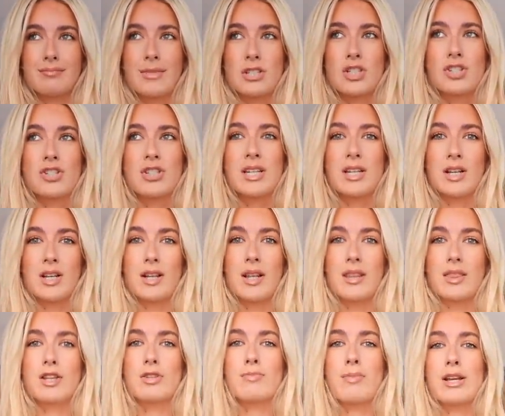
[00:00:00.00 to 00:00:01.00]
it just
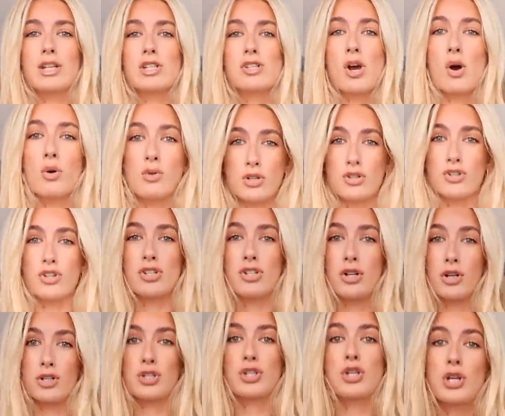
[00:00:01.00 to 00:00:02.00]
didn't, my shoulders
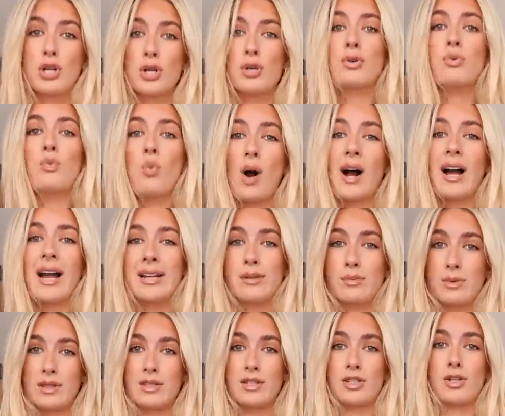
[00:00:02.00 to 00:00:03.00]
just looked too
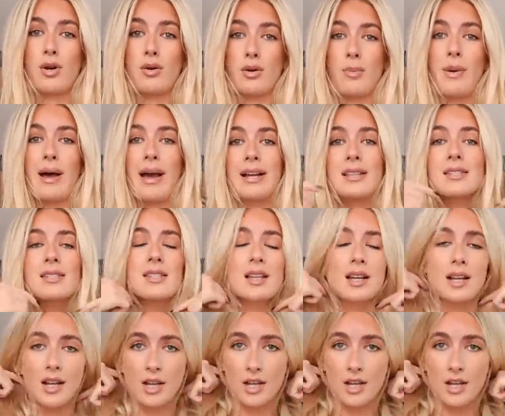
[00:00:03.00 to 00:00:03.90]
wide with the shoulder pads.